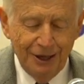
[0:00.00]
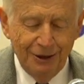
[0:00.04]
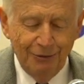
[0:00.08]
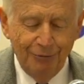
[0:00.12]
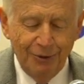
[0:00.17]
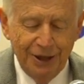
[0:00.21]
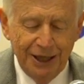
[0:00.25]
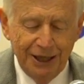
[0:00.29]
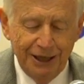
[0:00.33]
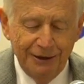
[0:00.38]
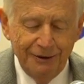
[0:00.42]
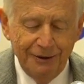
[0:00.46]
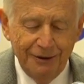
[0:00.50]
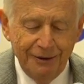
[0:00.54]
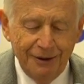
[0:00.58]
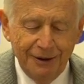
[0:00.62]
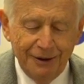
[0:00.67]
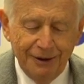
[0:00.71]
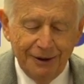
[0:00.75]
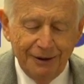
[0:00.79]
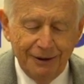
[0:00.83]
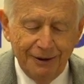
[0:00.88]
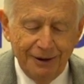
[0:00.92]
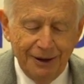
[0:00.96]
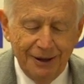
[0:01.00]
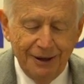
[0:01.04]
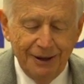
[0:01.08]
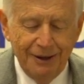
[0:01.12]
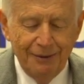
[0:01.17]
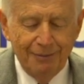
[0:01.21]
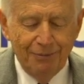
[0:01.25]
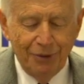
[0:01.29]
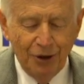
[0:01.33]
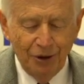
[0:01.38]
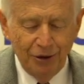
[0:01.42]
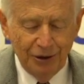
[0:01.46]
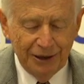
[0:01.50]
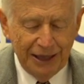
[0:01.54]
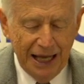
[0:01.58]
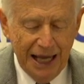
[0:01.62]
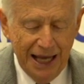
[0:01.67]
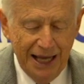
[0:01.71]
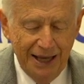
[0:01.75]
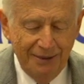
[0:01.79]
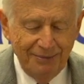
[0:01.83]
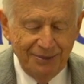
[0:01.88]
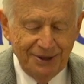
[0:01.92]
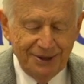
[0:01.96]
Winning bowl
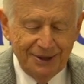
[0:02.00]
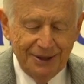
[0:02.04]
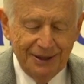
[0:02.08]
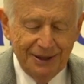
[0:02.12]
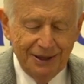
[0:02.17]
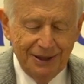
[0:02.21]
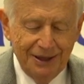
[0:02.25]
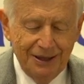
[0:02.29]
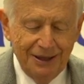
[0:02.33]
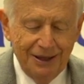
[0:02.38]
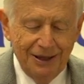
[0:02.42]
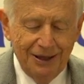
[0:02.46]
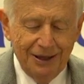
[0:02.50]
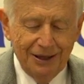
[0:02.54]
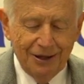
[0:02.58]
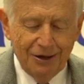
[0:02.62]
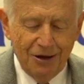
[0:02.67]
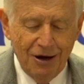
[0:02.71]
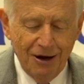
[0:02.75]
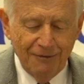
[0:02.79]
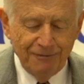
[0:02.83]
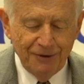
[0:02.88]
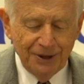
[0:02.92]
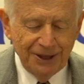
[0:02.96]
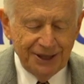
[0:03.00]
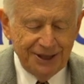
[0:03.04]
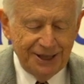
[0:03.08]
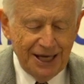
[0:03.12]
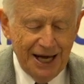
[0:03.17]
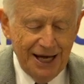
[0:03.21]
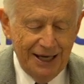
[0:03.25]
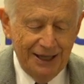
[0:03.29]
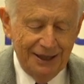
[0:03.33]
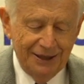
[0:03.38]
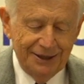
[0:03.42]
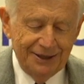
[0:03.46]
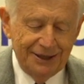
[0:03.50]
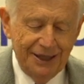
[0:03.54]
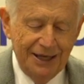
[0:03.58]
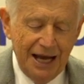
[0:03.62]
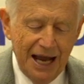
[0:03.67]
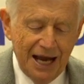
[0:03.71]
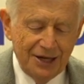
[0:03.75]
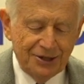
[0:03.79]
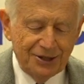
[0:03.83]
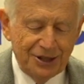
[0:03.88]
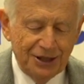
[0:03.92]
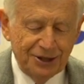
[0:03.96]
games, conference titles, and
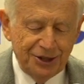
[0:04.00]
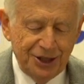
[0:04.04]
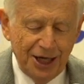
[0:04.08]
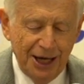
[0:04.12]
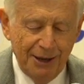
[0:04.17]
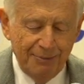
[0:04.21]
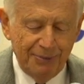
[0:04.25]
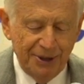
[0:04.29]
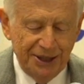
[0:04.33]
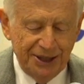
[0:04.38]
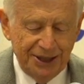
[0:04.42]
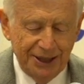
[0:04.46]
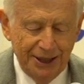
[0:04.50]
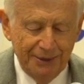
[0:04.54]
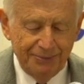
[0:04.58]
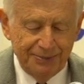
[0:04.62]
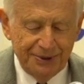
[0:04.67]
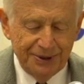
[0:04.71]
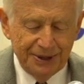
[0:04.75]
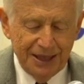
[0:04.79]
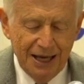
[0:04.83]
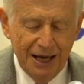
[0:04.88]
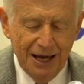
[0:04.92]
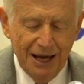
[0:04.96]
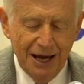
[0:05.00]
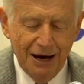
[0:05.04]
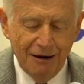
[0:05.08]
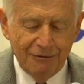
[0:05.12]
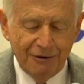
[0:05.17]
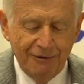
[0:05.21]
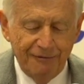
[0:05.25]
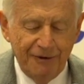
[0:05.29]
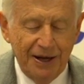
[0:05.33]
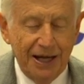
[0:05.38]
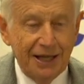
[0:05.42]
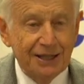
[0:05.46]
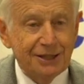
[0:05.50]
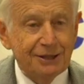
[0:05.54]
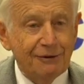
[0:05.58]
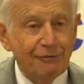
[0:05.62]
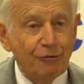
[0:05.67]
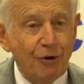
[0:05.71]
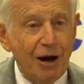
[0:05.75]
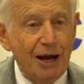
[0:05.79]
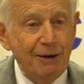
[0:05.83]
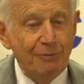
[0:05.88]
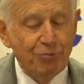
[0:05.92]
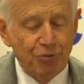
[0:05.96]
national championships are events of
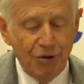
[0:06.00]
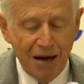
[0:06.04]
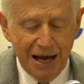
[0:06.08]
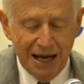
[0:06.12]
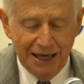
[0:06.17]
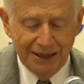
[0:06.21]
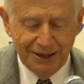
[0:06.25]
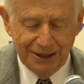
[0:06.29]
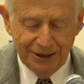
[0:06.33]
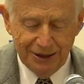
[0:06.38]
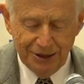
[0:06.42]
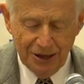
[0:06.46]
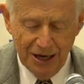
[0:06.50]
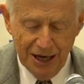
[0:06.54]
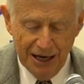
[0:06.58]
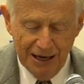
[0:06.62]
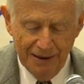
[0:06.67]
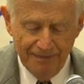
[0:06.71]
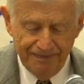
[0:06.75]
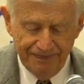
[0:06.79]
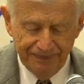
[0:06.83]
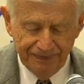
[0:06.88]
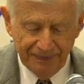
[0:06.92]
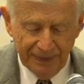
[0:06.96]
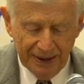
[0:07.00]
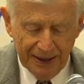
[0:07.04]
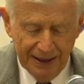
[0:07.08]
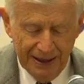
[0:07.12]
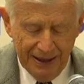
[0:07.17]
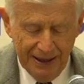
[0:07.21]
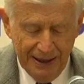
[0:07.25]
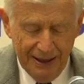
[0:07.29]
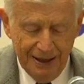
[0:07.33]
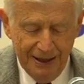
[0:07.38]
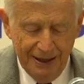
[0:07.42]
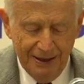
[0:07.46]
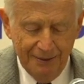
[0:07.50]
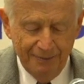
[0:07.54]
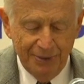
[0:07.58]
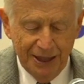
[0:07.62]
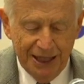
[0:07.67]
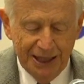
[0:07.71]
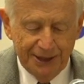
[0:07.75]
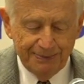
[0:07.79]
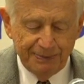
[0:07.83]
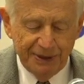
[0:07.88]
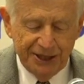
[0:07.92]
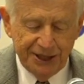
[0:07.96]
great pride to Tom, but
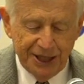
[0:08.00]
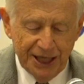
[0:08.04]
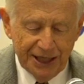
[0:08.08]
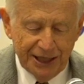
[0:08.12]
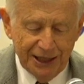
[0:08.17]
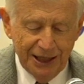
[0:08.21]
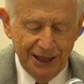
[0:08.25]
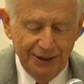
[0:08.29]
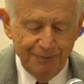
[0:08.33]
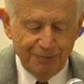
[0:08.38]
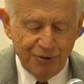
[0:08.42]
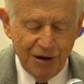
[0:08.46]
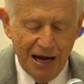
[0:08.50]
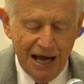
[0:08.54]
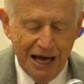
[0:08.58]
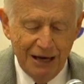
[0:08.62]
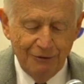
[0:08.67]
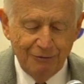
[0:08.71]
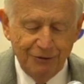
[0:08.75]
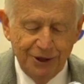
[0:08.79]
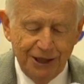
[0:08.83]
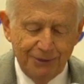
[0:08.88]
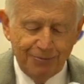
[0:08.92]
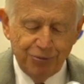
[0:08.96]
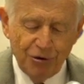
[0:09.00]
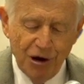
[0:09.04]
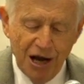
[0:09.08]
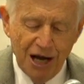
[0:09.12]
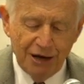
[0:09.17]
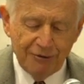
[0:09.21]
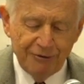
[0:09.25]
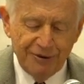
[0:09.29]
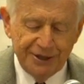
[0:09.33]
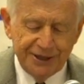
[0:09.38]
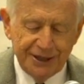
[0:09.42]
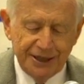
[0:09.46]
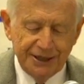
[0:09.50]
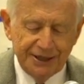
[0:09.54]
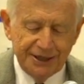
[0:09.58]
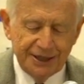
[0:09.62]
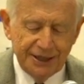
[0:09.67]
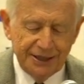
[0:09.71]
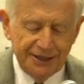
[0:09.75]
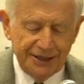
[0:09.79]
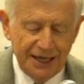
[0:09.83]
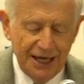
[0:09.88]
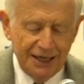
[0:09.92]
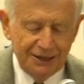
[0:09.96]
he's particularly proud with the progress and
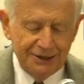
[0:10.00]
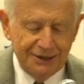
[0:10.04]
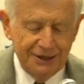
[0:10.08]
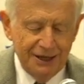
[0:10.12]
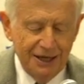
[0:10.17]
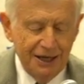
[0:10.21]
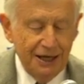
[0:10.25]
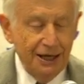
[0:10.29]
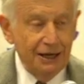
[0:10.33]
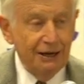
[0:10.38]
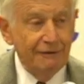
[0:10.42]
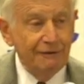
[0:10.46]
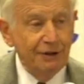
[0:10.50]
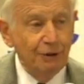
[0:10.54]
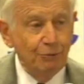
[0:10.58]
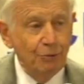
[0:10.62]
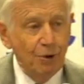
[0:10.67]
success of the